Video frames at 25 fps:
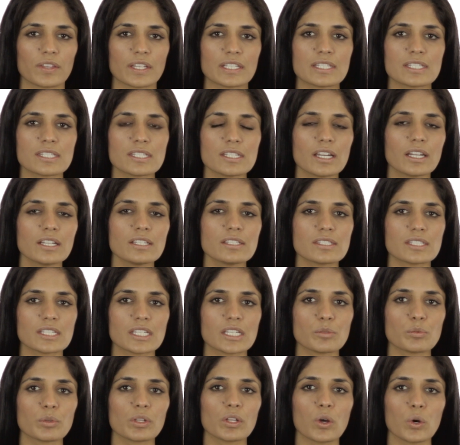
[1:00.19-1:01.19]
that
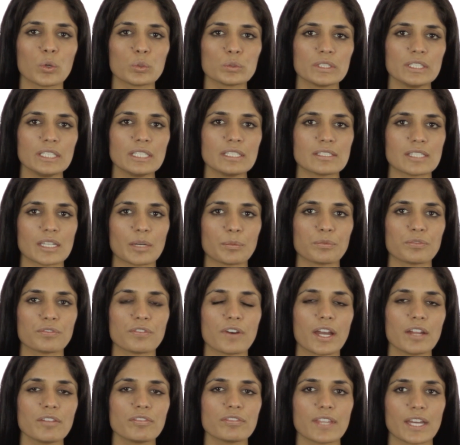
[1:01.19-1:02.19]
CIC will only accept
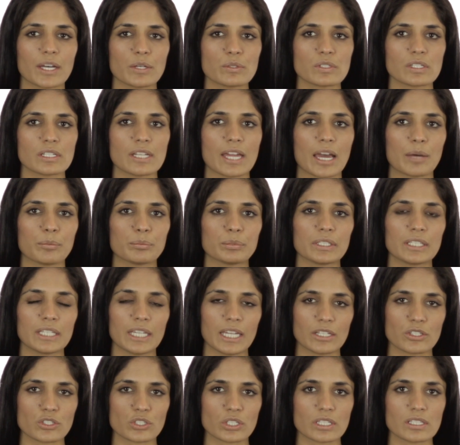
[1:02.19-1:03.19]
5,000
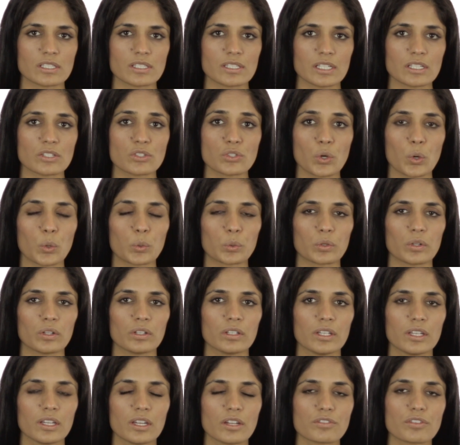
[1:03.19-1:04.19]
applications in total